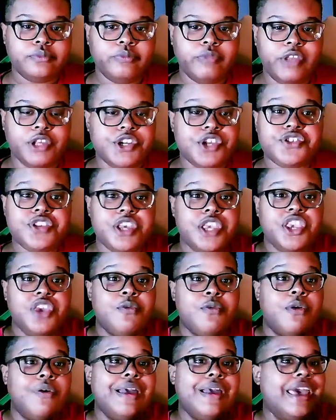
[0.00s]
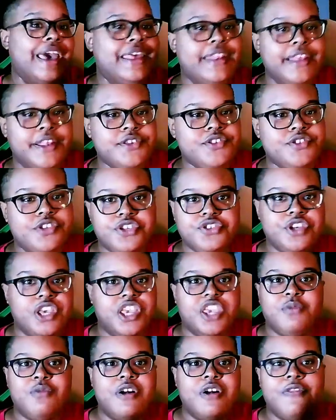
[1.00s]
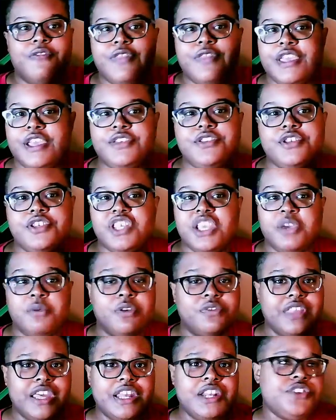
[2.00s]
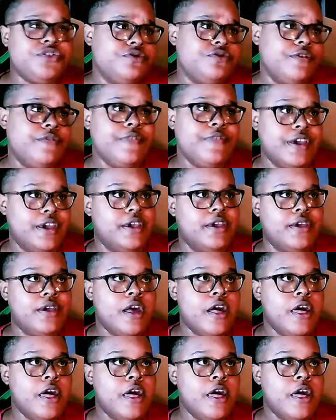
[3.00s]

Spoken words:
They're saying you want edits, they're saying you want this, they're saying you want that. It's too vague.